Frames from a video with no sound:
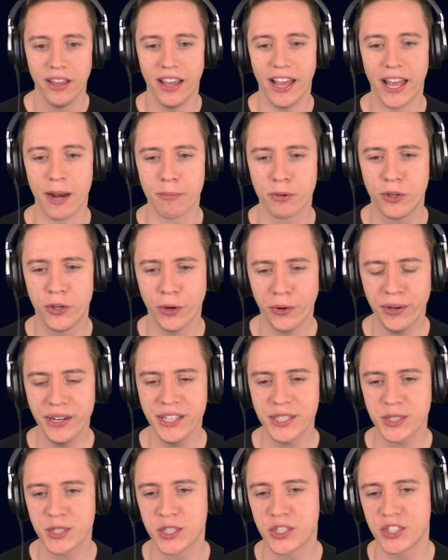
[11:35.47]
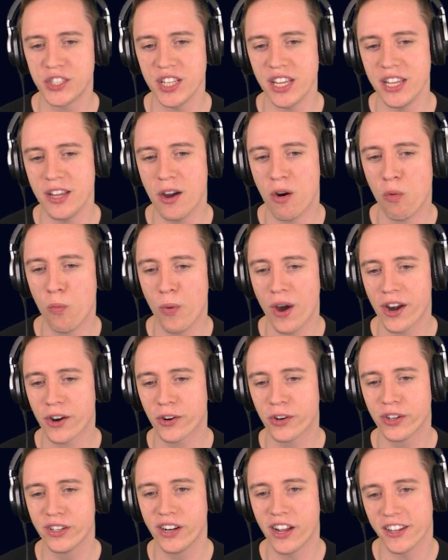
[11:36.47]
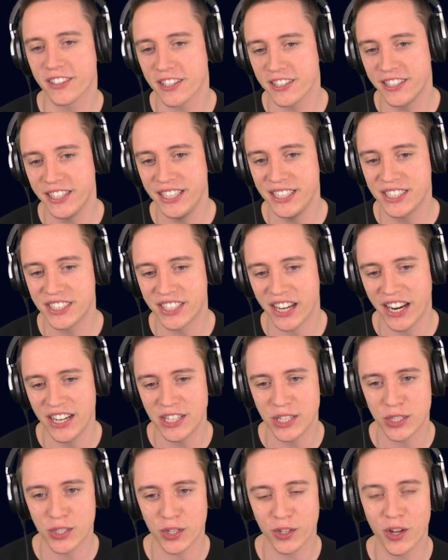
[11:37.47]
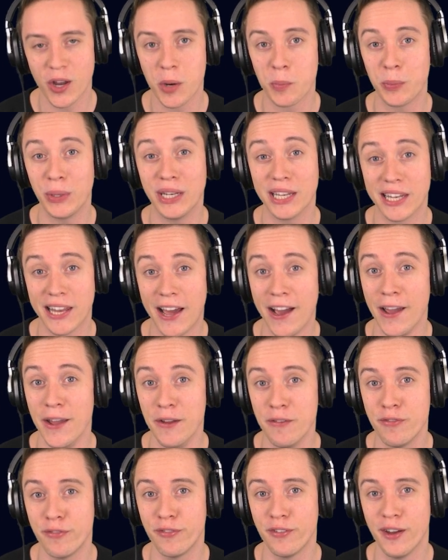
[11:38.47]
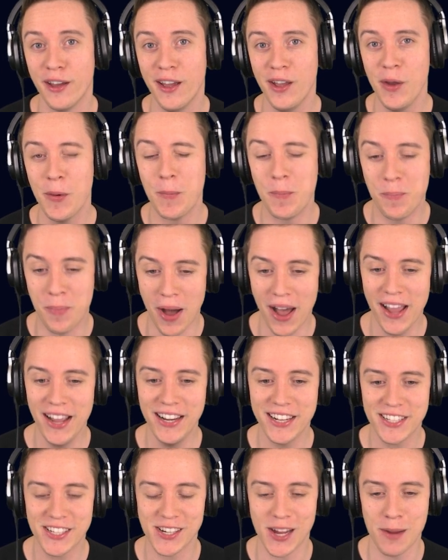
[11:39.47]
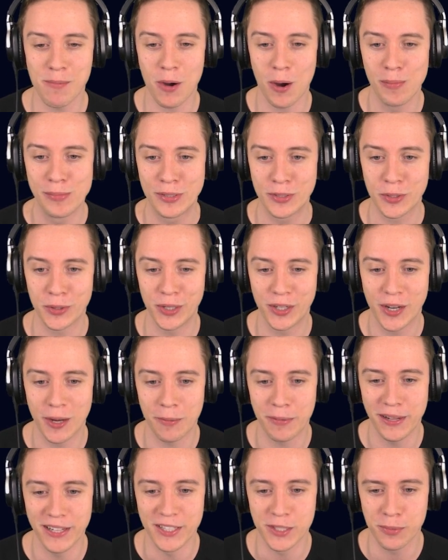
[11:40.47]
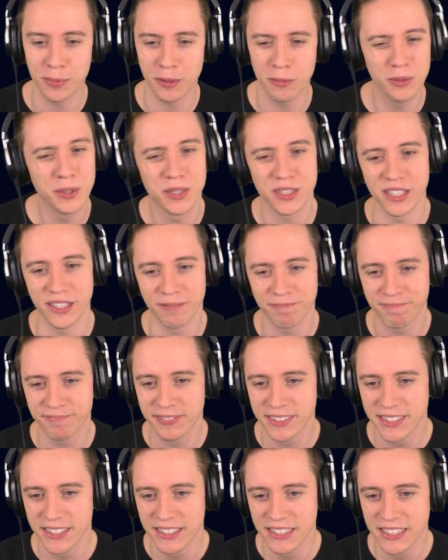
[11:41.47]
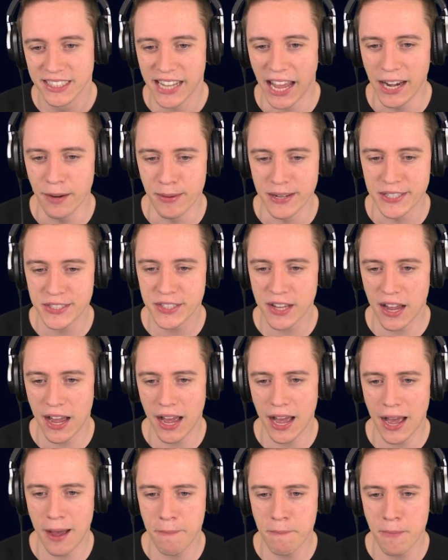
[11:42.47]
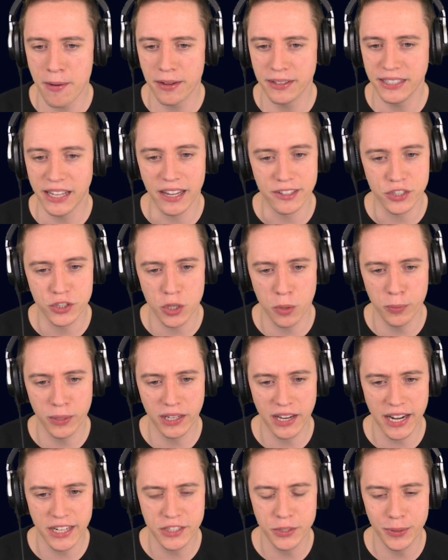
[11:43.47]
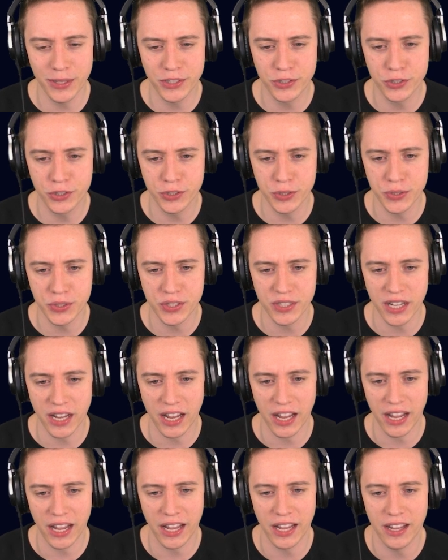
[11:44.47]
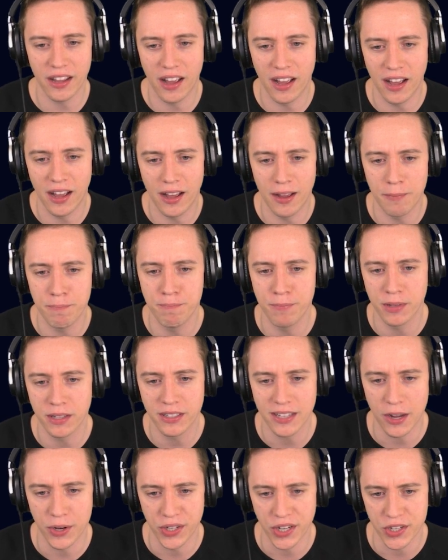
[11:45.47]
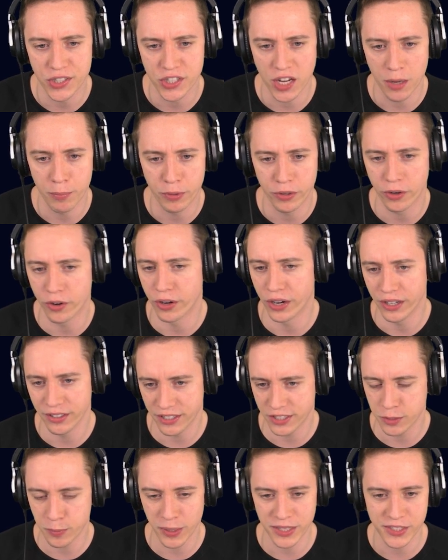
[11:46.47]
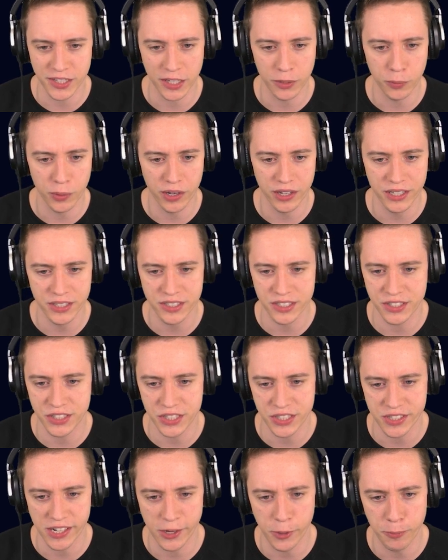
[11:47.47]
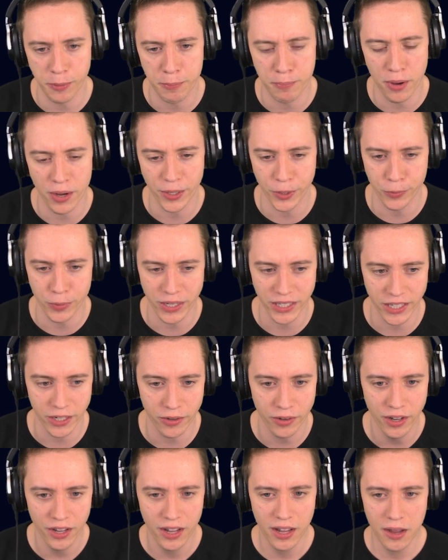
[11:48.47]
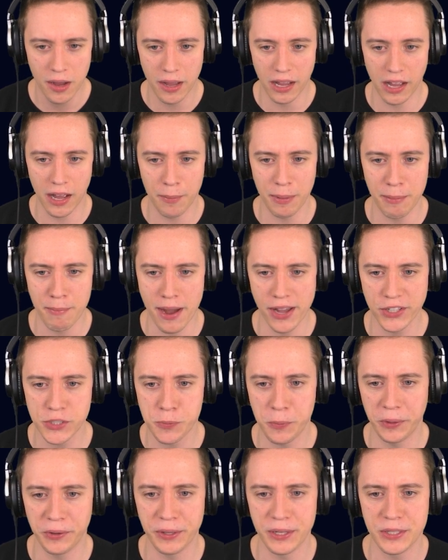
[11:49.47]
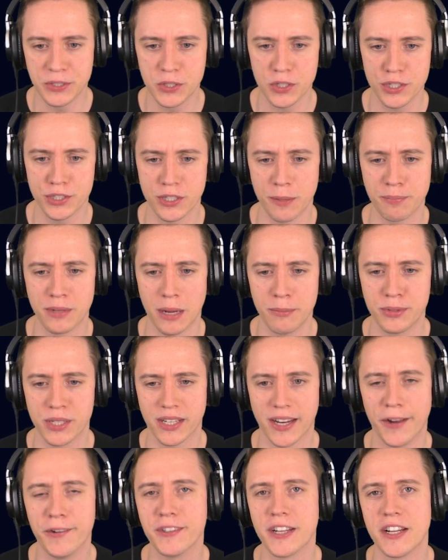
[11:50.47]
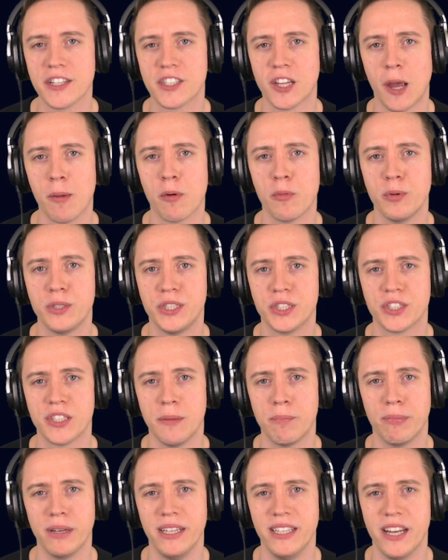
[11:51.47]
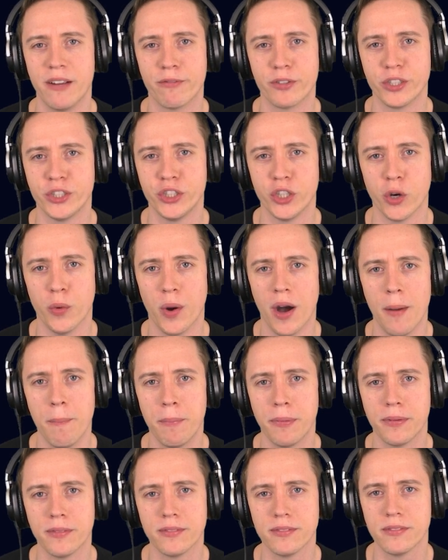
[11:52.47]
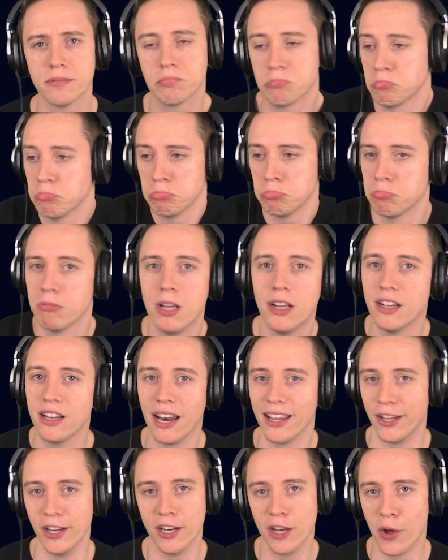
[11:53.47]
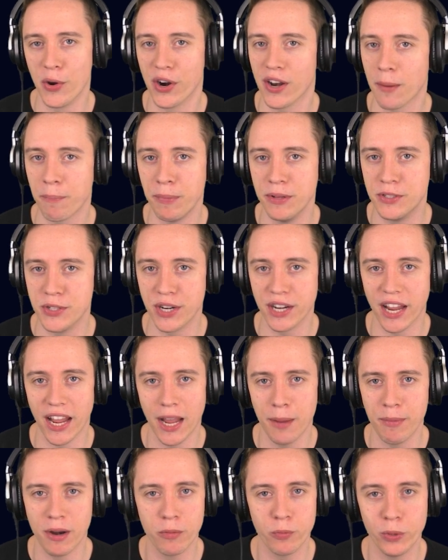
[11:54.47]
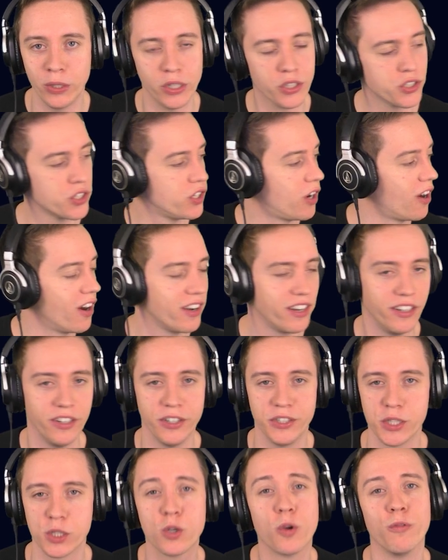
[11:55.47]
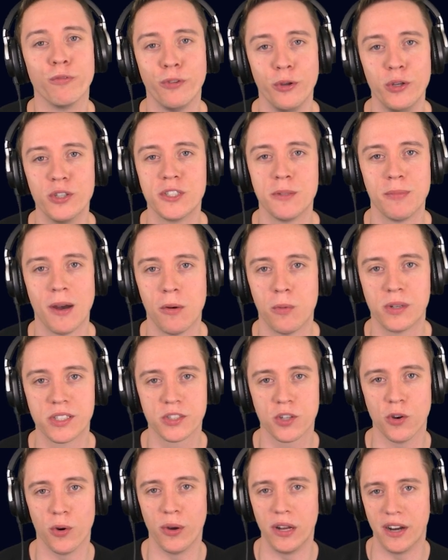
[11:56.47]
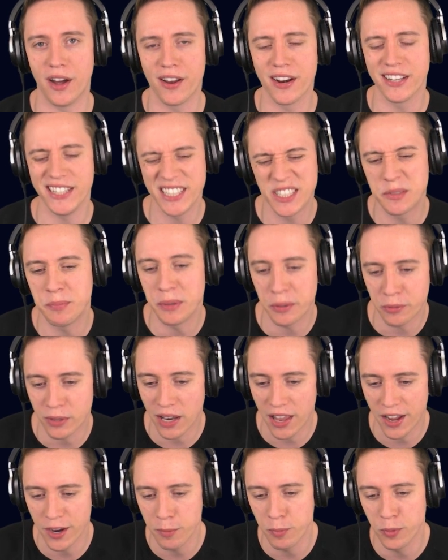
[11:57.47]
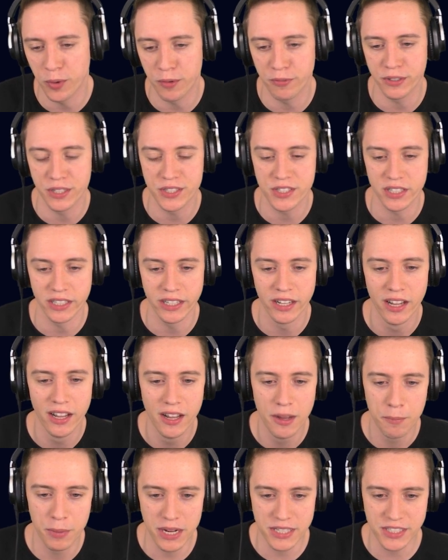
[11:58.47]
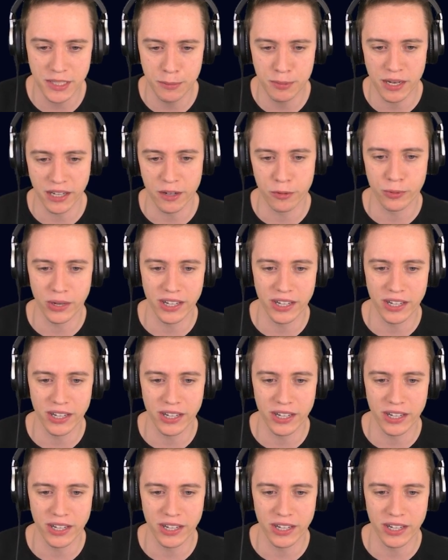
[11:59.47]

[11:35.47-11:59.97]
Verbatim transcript: and I'm curious to see whether or not these changes are going to be live by the time Home Story Cup hits, but we'll see. Anyways, um, yeah, so we'd like to introduce a um, countdown timer. All right, that's basically what it is. It's just a little bit buggy right now. Um, in my experience, sometimes the countdown timer would just simply never show up. Like, you load it up into the game and it would just start and you're just confused about what's going on. It needs to be reliable, obviously, but that seems like a